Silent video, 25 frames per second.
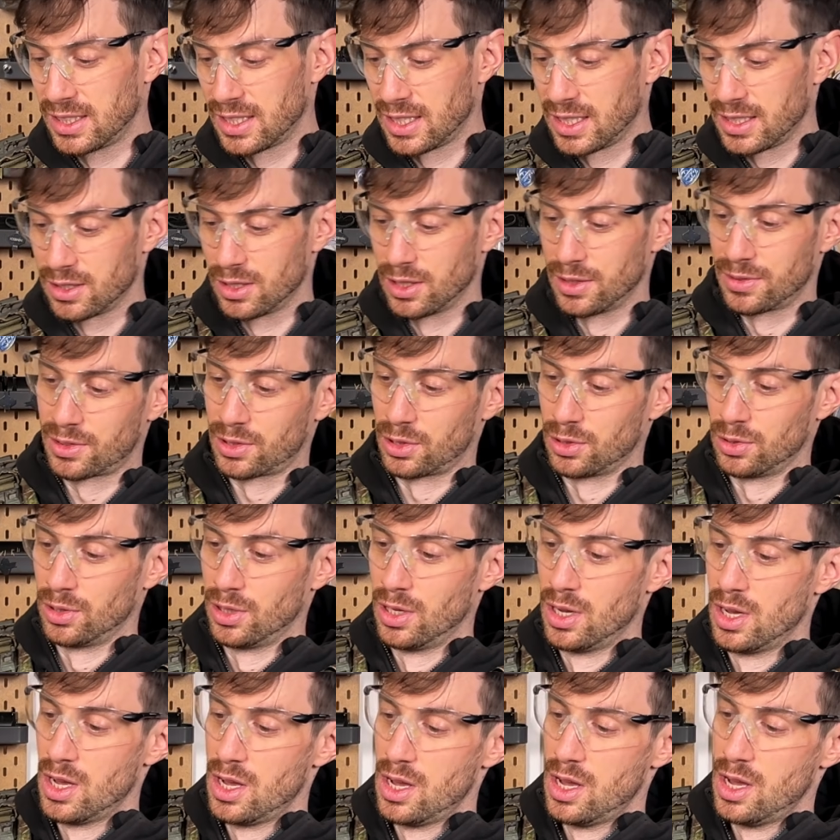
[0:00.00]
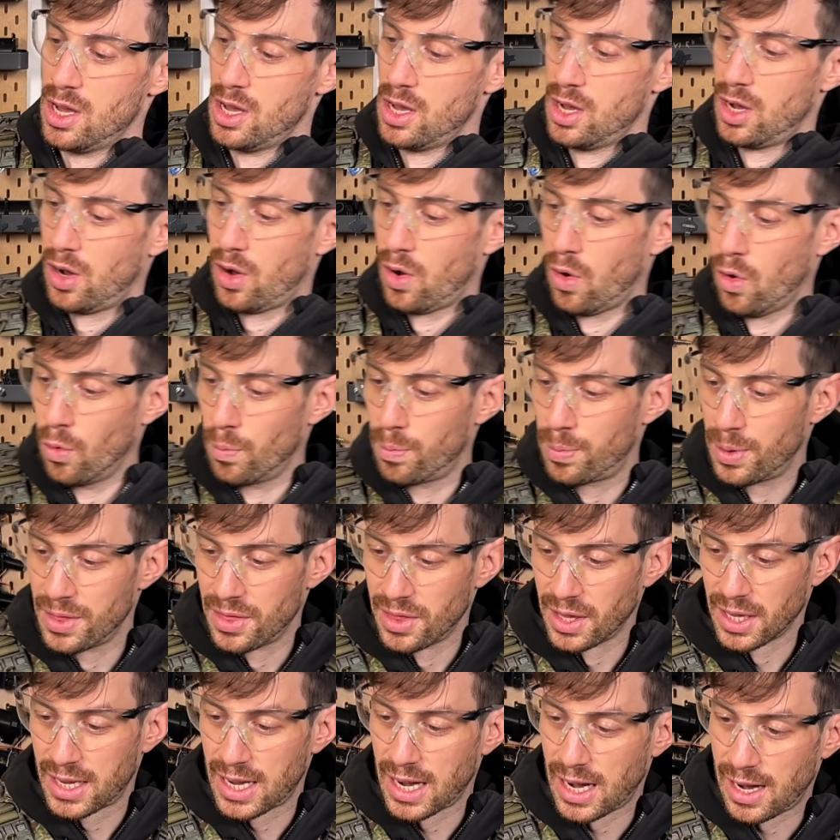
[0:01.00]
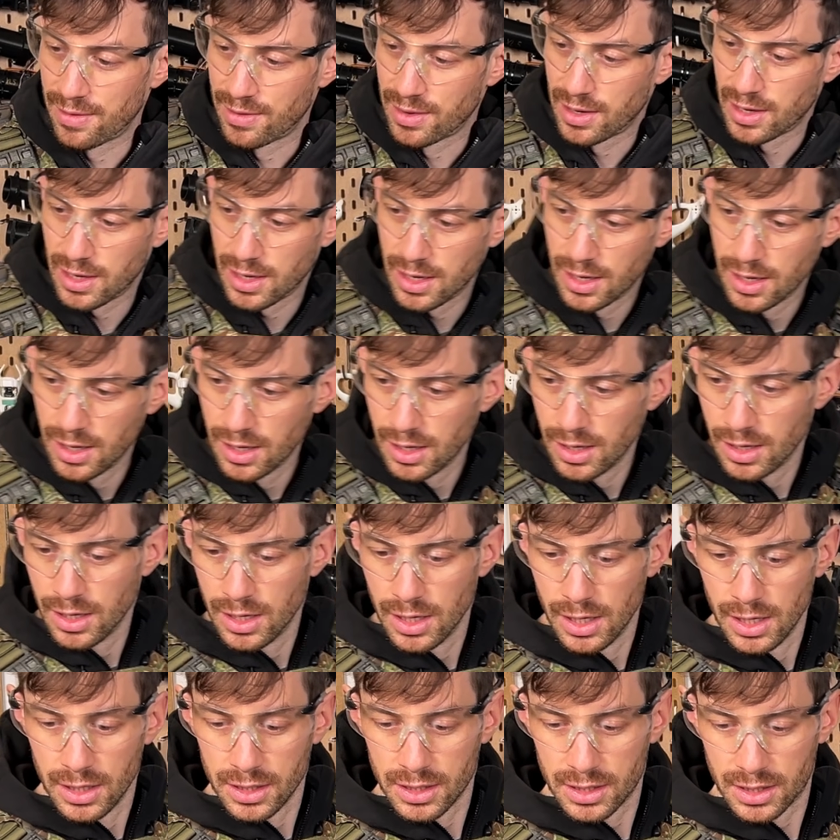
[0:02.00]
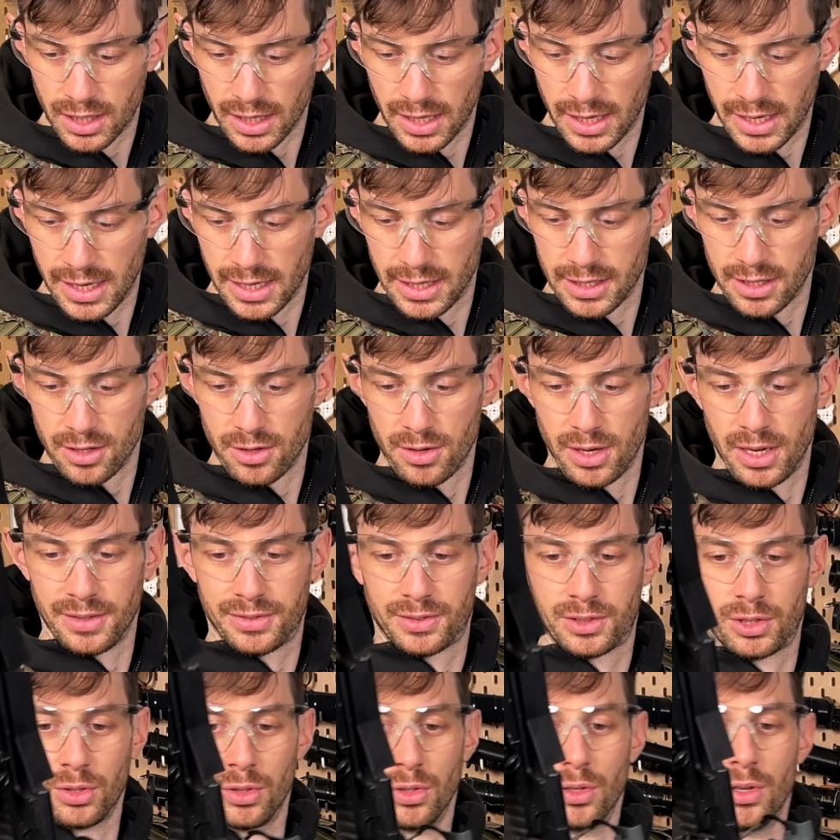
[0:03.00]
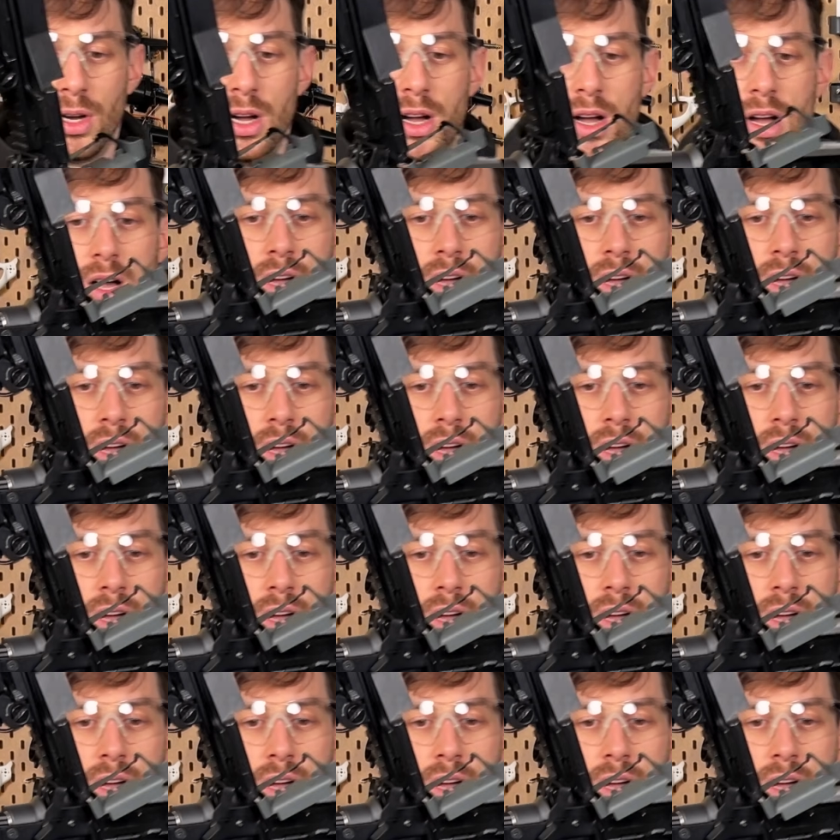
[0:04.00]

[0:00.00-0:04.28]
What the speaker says: Yeah, you have to open the cover, then you have to,